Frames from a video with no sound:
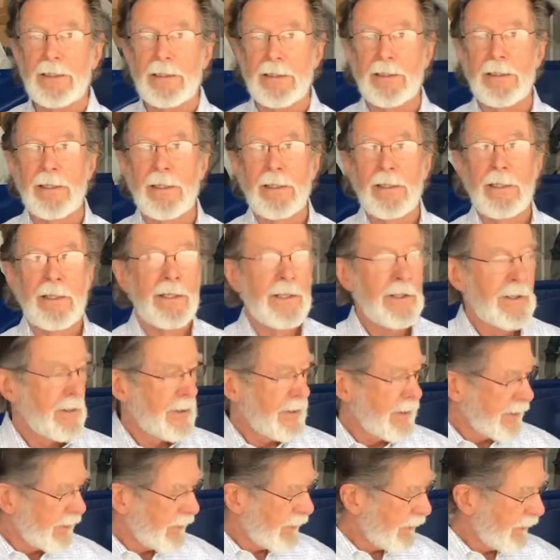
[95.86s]
and
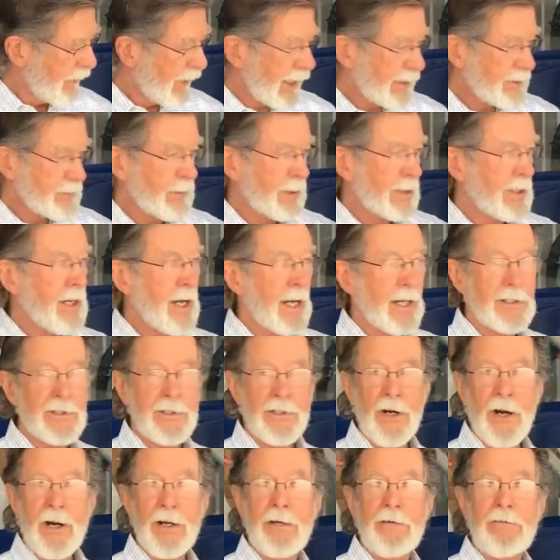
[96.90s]
that's what got us
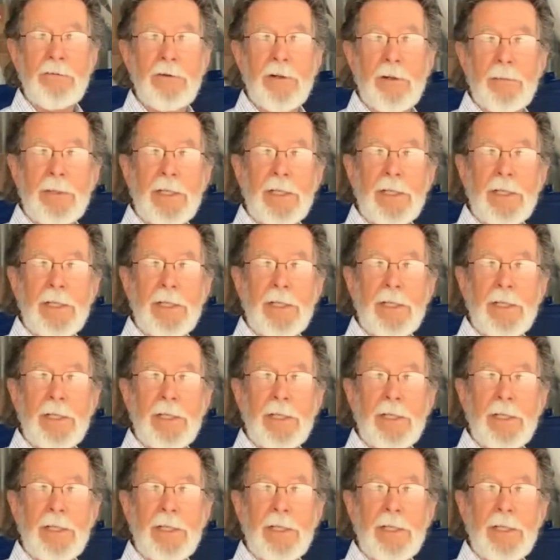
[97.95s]
started